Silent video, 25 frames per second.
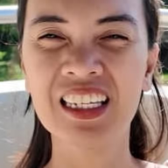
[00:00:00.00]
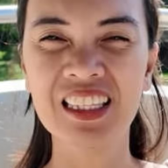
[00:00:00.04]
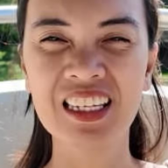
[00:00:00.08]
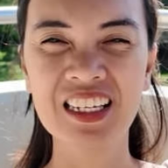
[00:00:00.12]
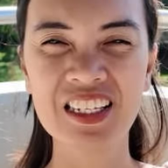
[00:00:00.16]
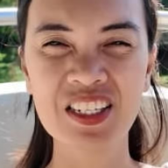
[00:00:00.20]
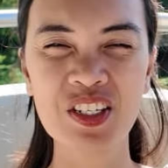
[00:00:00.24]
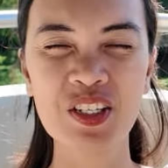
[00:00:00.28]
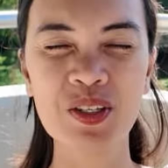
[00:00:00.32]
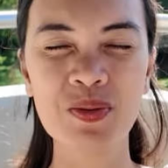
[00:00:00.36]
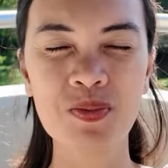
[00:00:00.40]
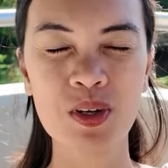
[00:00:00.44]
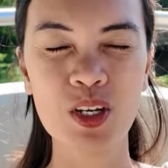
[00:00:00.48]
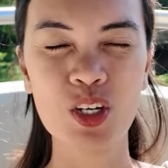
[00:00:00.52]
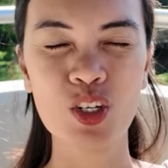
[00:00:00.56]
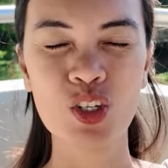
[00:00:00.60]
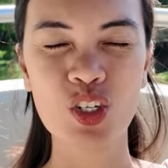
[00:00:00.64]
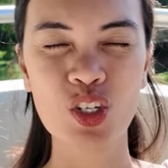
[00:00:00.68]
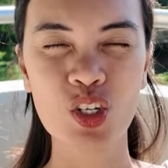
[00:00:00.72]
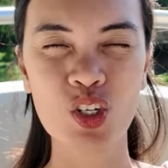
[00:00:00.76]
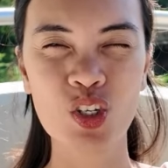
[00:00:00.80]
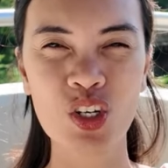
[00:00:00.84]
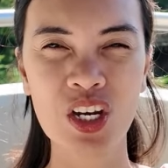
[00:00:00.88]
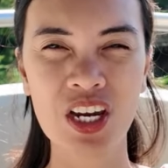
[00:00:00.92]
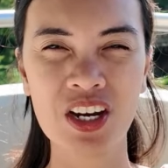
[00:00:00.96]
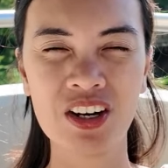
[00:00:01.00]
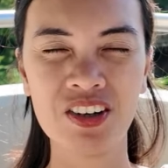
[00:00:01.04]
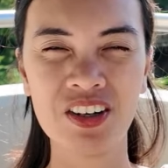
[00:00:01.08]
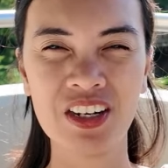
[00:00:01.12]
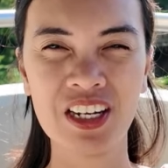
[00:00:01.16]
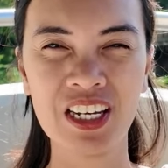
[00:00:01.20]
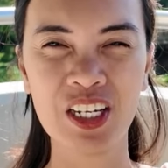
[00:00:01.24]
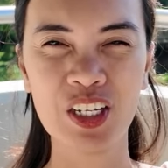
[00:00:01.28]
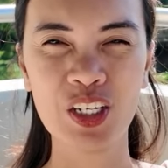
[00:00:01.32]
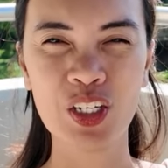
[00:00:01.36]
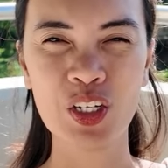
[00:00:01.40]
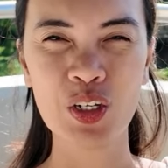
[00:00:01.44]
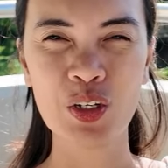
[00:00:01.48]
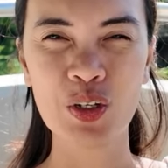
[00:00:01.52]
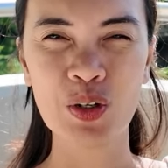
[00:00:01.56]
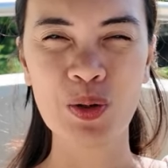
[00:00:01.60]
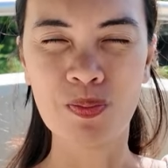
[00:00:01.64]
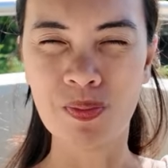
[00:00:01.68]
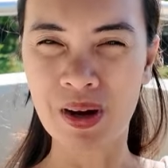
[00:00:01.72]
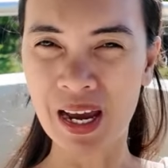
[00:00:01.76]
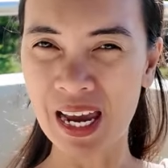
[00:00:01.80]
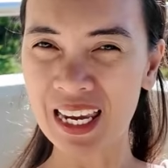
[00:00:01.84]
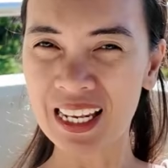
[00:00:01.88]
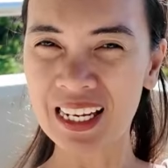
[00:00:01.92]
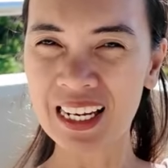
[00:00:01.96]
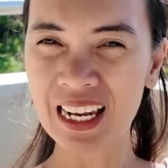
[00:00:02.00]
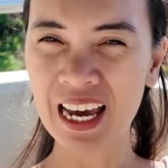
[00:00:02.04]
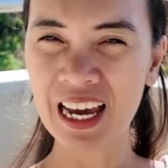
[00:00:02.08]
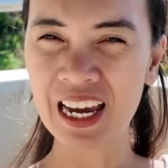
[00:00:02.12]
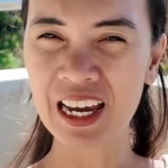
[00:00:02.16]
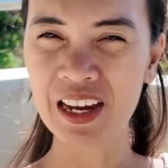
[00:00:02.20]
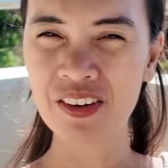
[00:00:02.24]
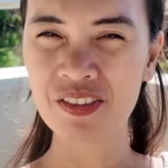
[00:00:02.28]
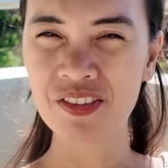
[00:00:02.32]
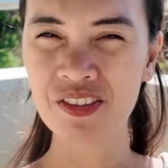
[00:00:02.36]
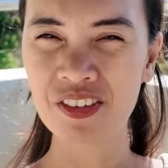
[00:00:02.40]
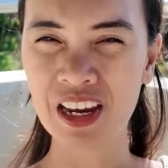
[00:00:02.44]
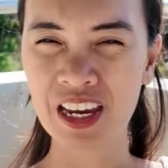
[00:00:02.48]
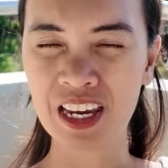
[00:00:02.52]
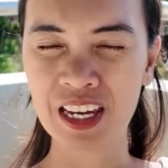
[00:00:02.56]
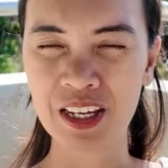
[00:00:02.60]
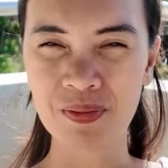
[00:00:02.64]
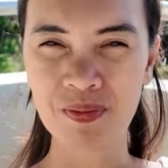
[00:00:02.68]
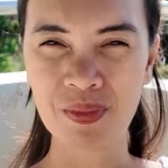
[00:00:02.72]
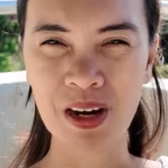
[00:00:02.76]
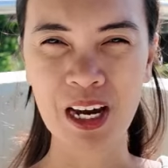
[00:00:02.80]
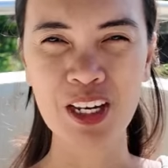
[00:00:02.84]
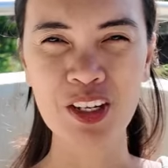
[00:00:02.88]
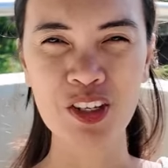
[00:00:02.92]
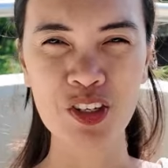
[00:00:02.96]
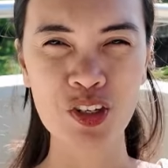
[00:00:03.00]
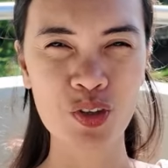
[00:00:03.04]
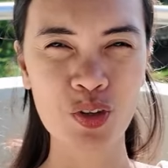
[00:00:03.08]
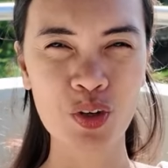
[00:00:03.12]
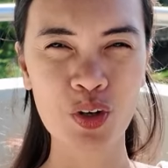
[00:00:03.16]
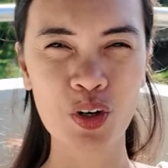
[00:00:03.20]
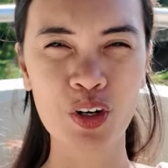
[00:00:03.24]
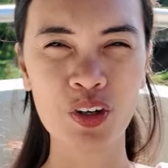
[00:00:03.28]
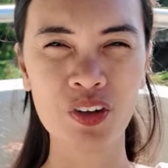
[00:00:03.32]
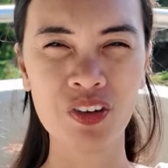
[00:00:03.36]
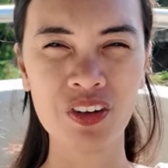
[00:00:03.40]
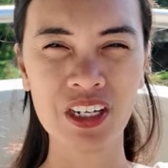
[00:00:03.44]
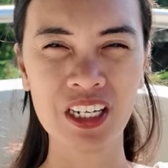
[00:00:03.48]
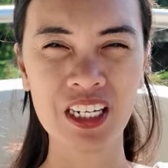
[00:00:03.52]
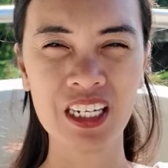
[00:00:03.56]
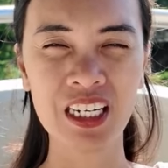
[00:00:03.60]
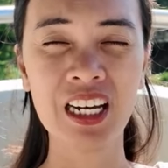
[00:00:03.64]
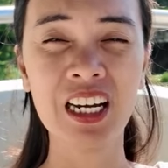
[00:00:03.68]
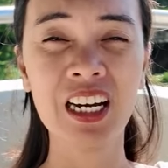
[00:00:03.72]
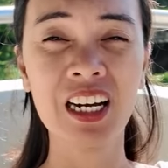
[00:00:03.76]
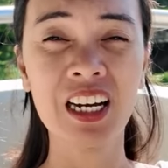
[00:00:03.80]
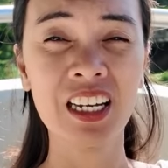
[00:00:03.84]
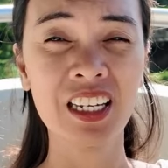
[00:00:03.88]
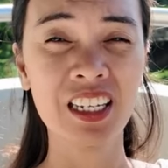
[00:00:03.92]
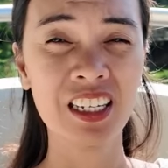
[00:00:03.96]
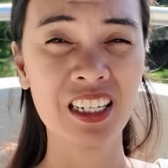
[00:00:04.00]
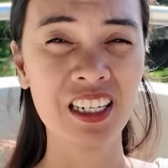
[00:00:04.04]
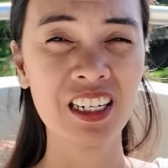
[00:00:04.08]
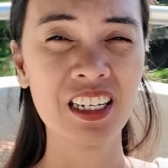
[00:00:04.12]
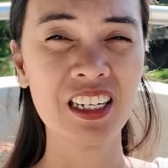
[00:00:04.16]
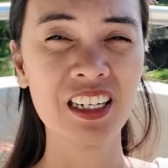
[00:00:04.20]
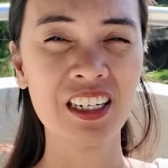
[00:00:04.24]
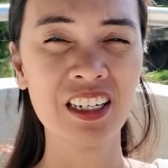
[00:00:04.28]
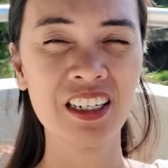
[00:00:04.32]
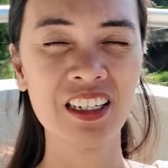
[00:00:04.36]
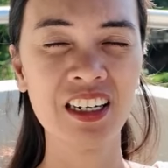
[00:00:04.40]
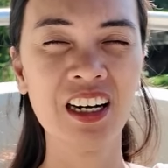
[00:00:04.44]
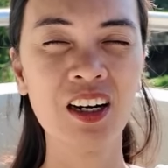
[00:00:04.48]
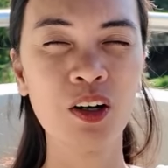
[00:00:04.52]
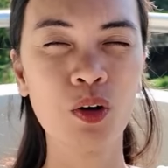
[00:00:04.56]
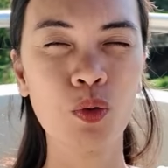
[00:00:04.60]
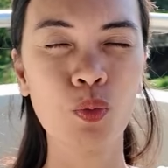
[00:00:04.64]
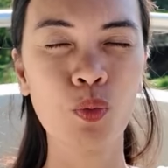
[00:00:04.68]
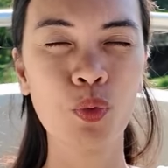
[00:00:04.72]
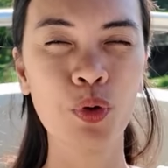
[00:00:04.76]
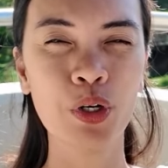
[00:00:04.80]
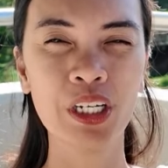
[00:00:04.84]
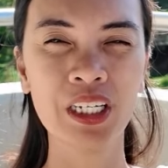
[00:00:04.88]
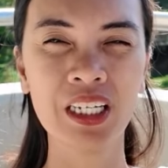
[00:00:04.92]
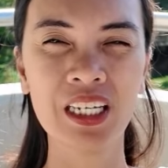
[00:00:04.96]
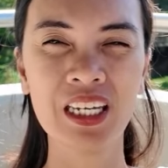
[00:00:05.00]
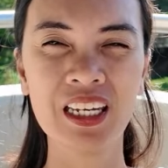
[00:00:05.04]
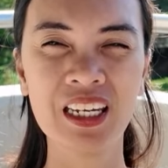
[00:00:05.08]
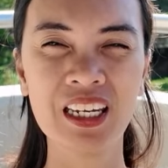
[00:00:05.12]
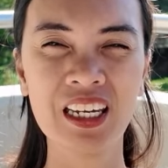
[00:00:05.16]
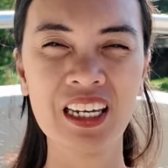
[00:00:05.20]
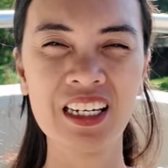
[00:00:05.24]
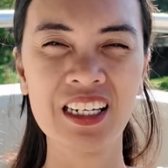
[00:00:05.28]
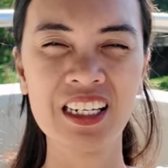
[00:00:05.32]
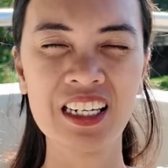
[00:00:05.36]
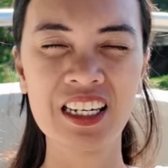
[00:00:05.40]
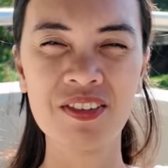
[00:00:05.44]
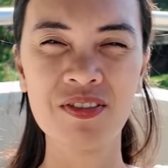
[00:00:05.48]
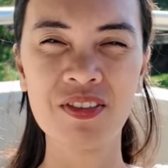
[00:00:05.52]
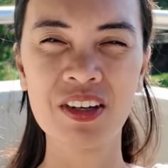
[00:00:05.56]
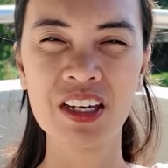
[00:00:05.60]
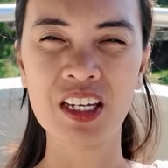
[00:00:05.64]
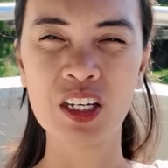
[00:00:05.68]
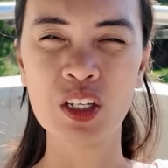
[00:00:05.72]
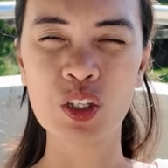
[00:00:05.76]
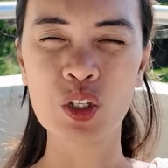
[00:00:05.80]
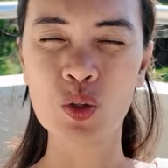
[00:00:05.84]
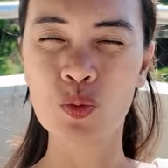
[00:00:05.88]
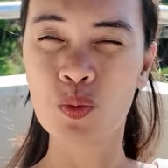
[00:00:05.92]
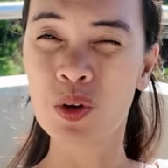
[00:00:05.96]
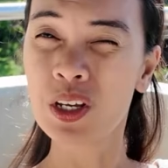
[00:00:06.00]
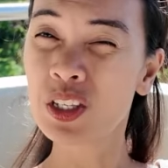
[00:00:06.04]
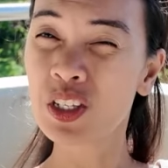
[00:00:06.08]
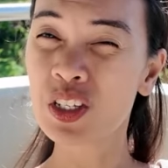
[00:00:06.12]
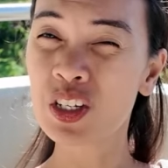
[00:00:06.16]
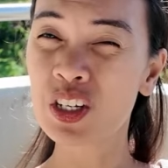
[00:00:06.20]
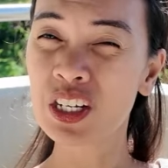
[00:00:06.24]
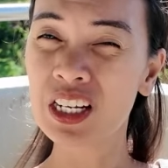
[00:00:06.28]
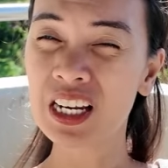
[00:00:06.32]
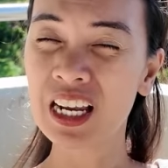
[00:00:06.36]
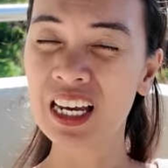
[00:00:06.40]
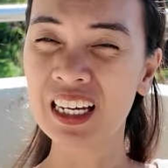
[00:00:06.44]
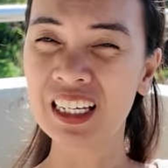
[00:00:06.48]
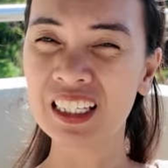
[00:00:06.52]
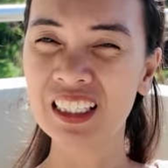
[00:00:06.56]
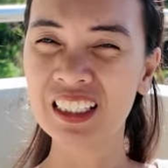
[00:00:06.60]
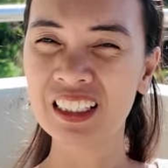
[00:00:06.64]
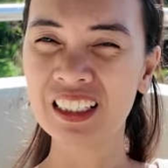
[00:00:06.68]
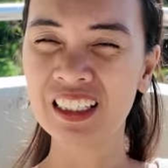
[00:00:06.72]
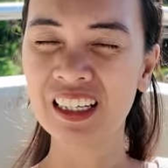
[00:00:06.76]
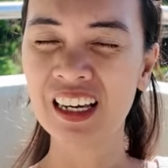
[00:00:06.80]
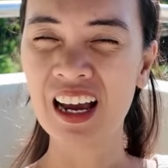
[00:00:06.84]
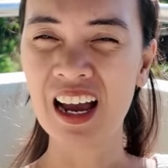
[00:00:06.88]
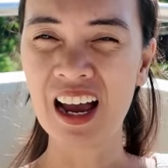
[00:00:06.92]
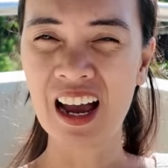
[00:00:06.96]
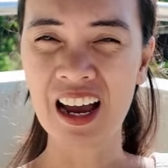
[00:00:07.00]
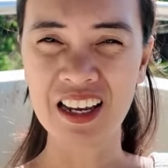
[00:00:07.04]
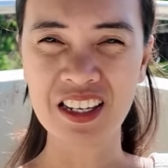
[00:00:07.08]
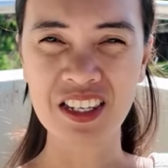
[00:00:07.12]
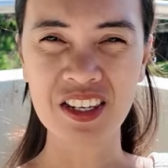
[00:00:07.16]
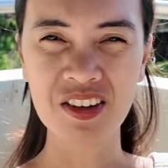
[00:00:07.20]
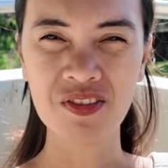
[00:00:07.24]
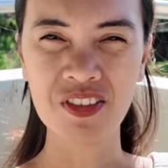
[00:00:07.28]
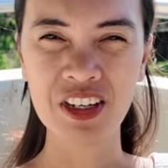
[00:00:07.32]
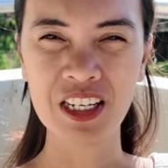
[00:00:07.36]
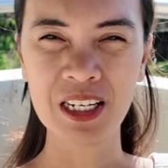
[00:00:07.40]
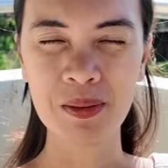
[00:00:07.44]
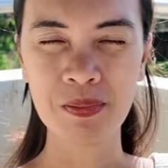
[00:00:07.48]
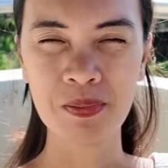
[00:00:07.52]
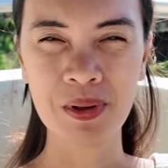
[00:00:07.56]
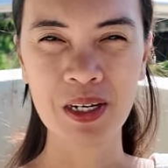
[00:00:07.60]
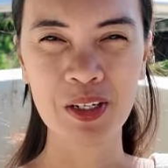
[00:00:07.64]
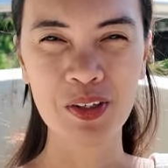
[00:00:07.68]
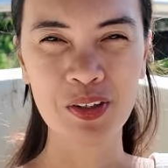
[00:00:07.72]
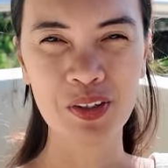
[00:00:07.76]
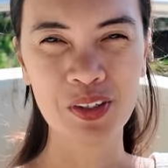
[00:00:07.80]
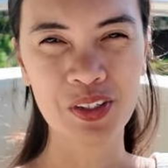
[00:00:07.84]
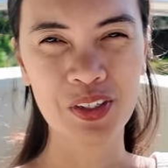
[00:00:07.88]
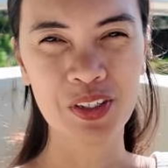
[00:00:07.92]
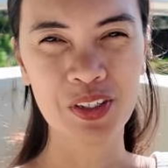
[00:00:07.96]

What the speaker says: this is me just sharing you my life and my story here working and living in Switzerland as a Filipino